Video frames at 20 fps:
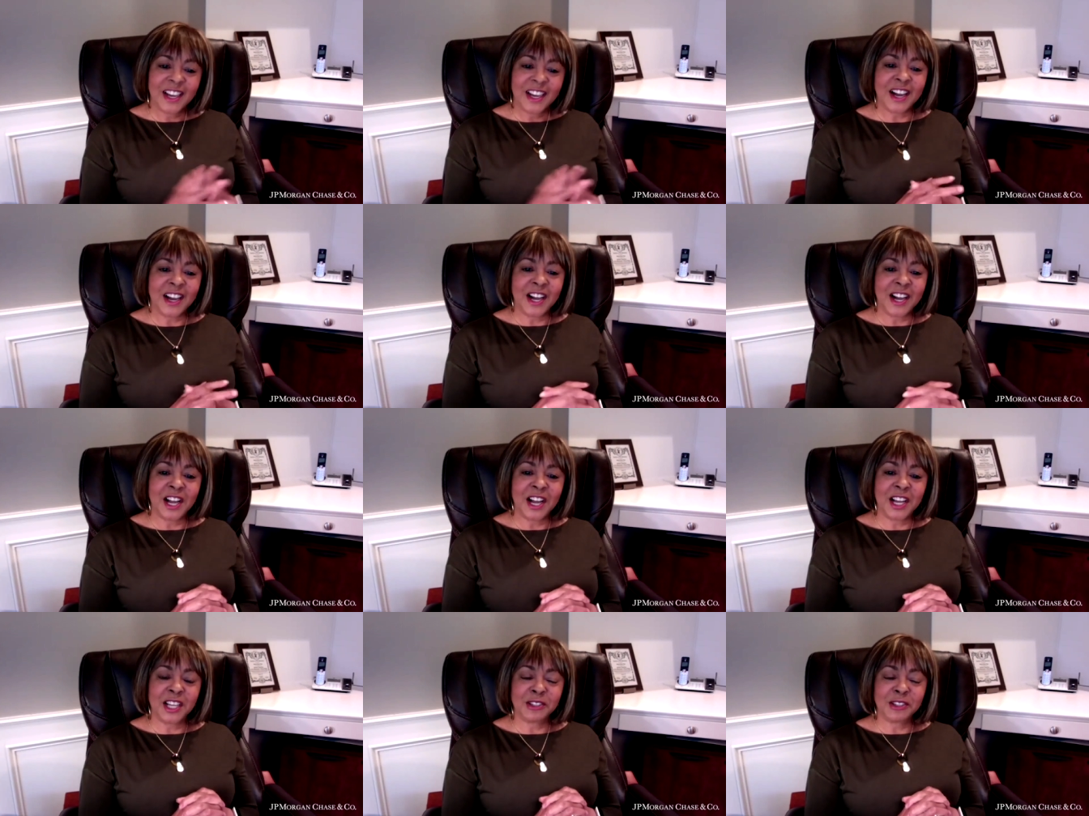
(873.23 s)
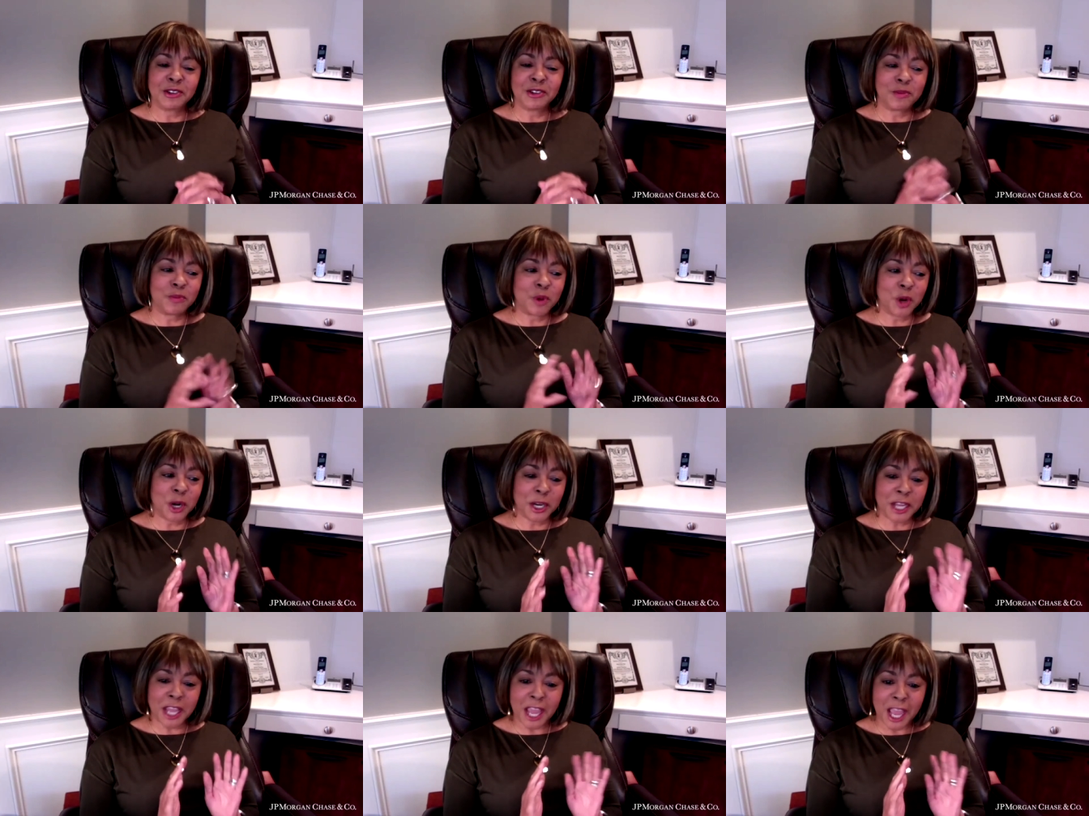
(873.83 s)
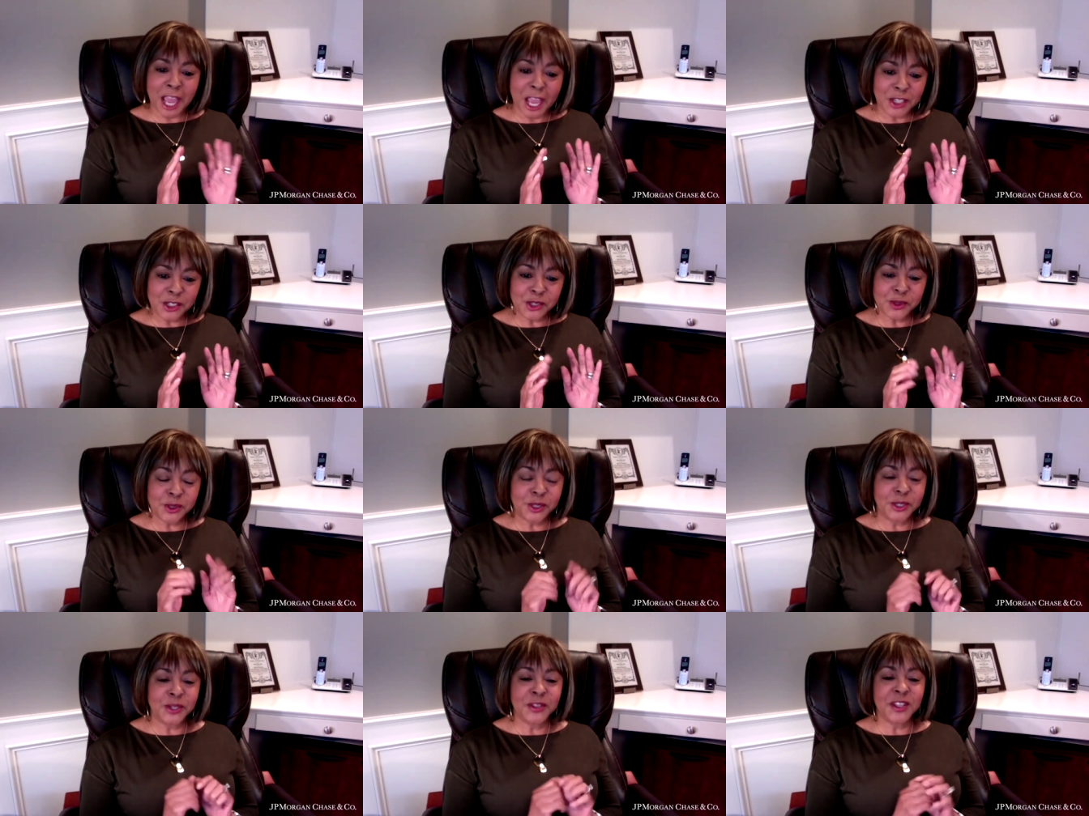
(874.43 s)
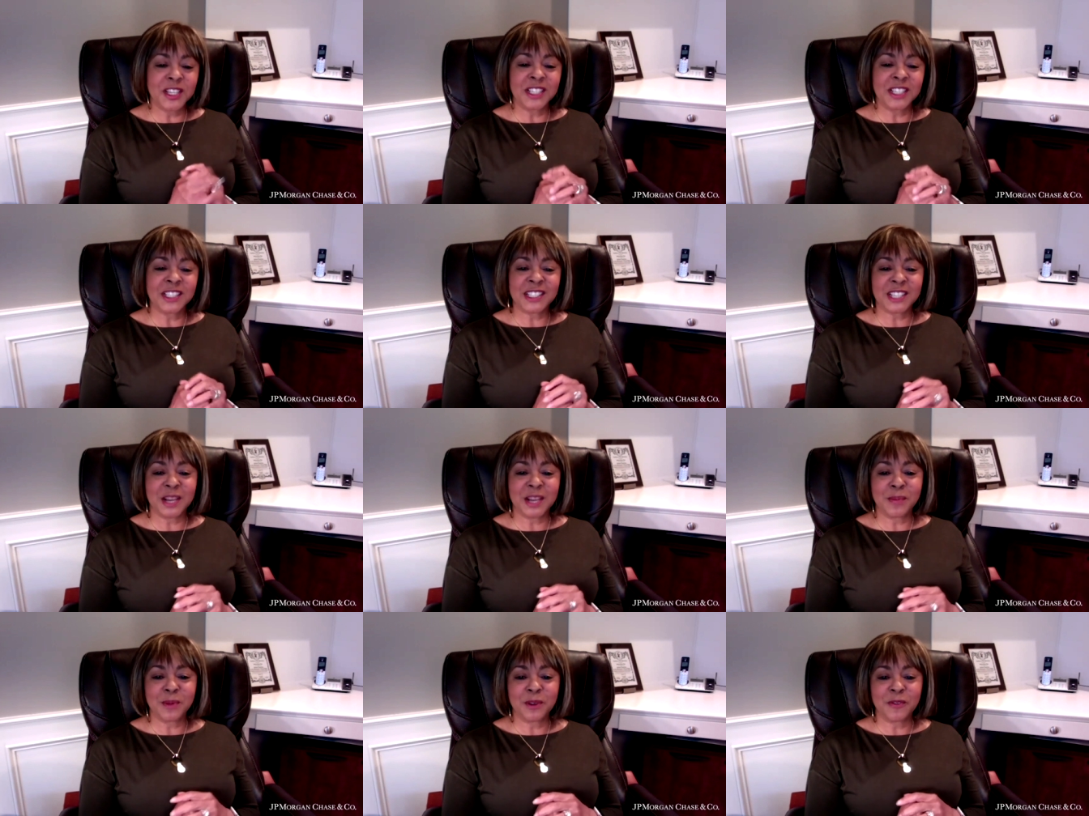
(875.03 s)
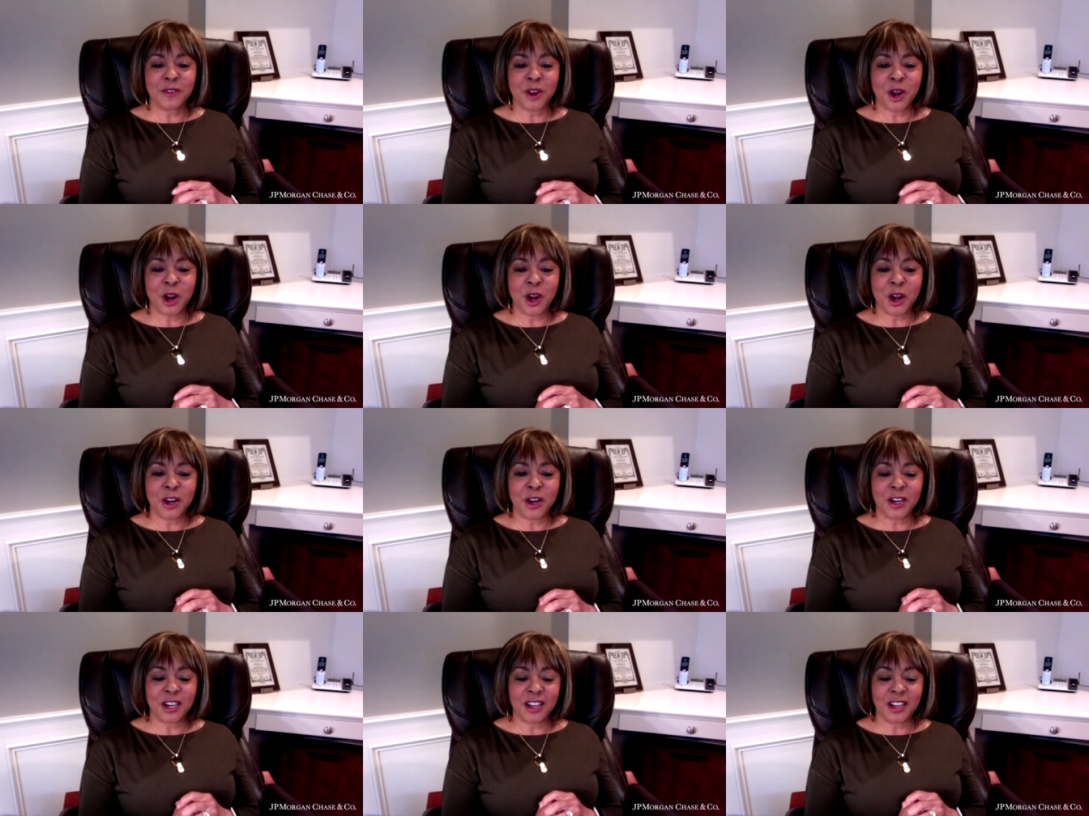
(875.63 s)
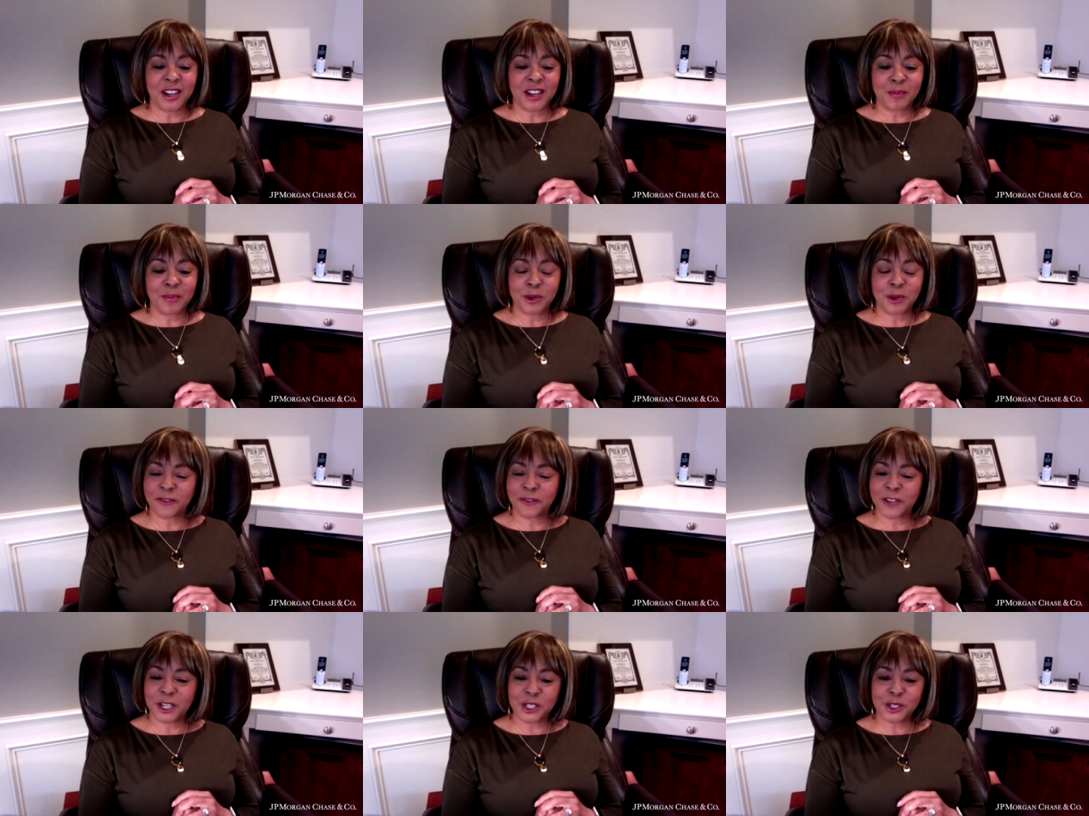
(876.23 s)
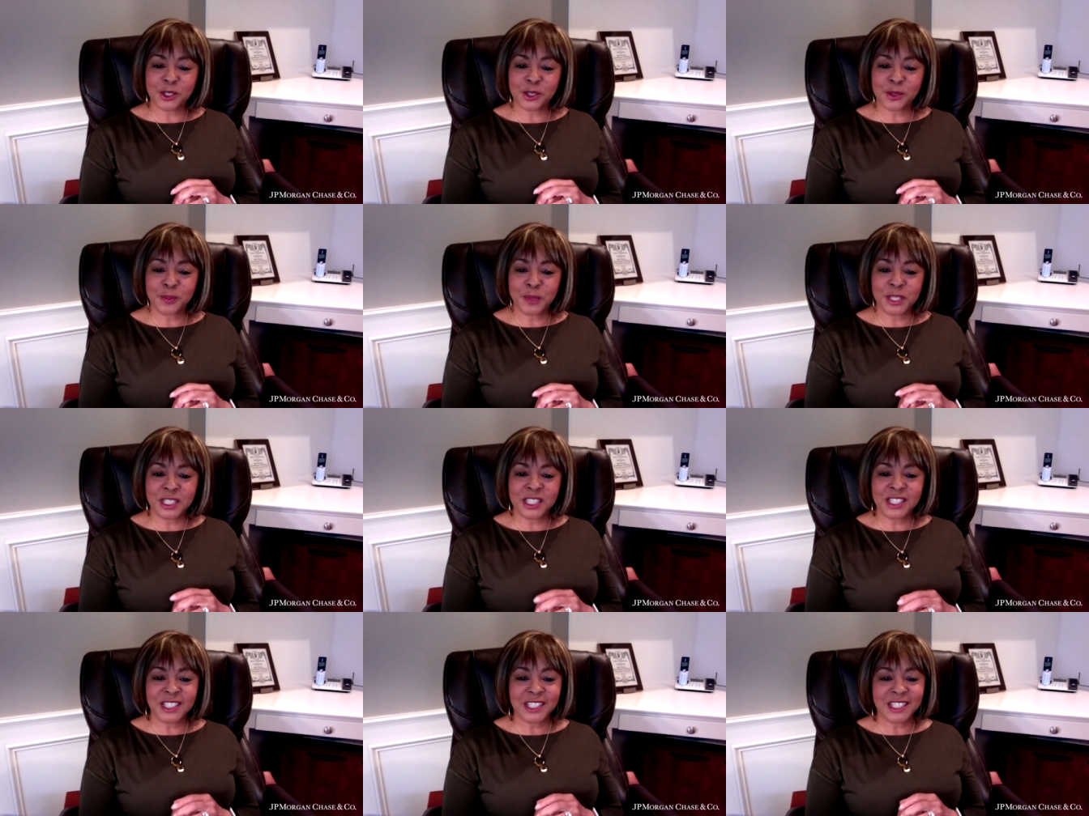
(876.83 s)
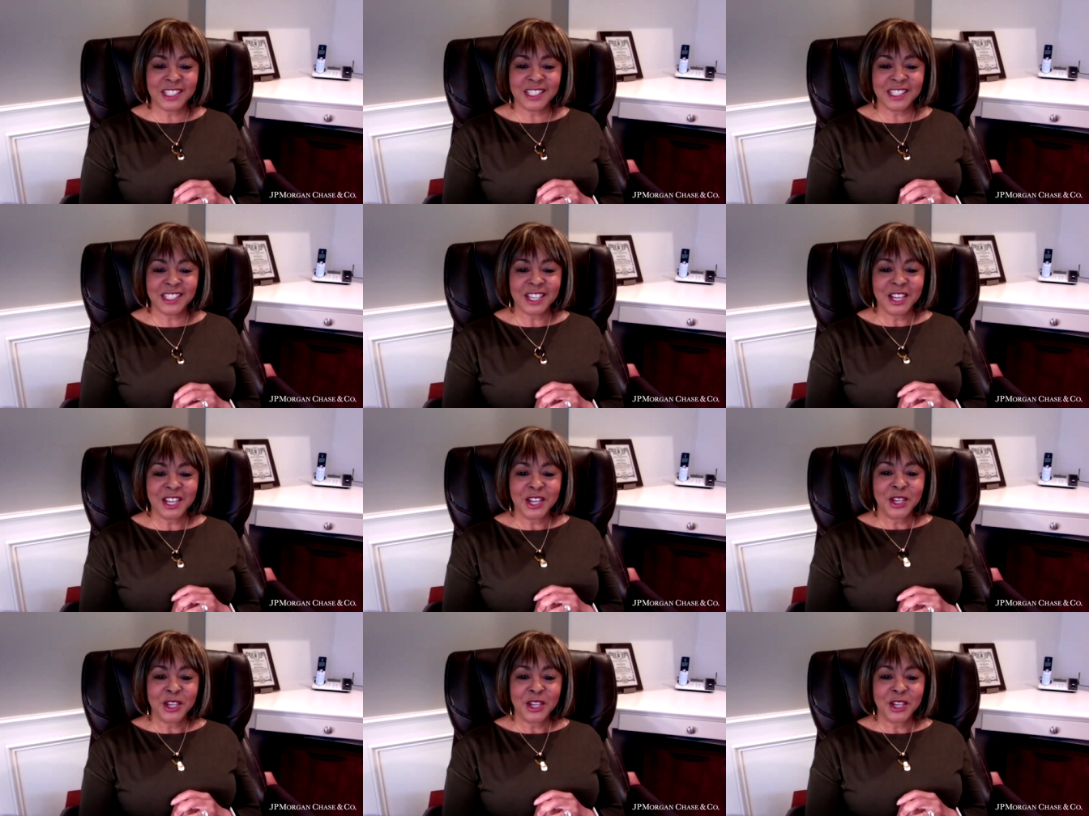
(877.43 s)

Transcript: uh, a little more casual than some of our uh, professional businesses.